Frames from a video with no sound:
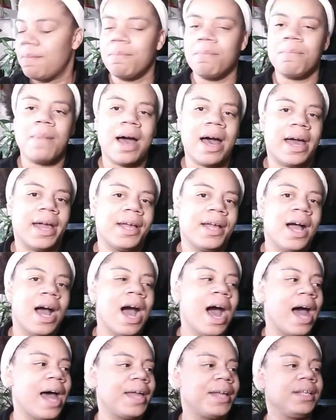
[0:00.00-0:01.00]
my
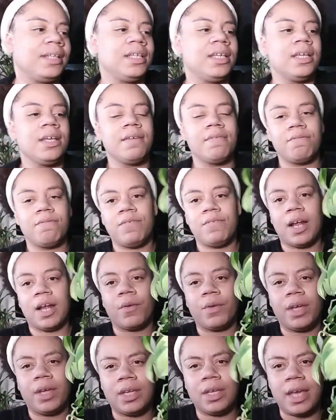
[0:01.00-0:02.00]
highly
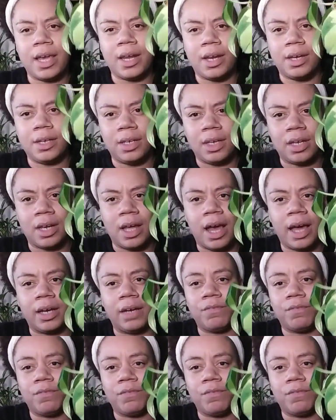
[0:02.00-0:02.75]
variegated neon.